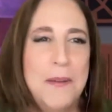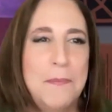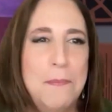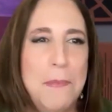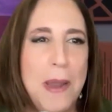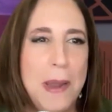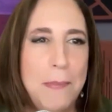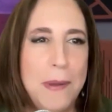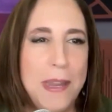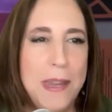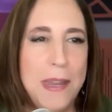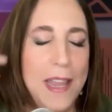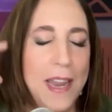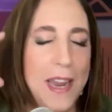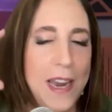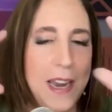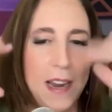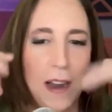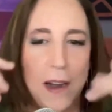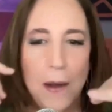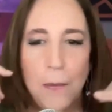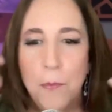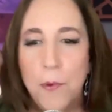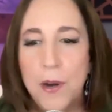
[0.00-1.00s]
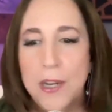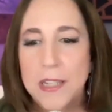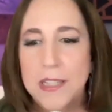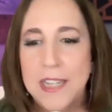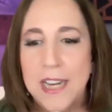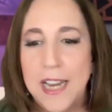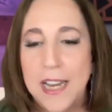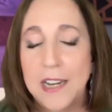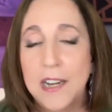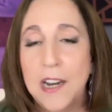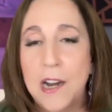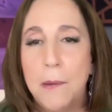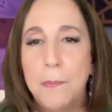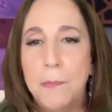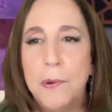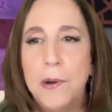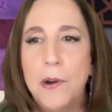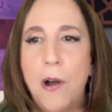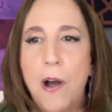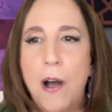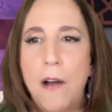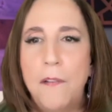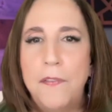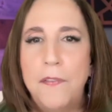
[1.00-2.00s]
Maybe they went to get a cup of
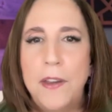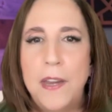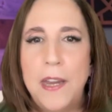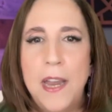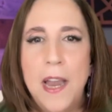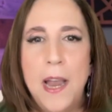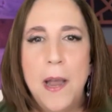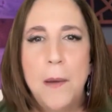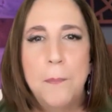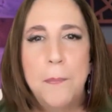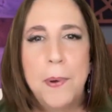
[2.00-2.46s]
coffee.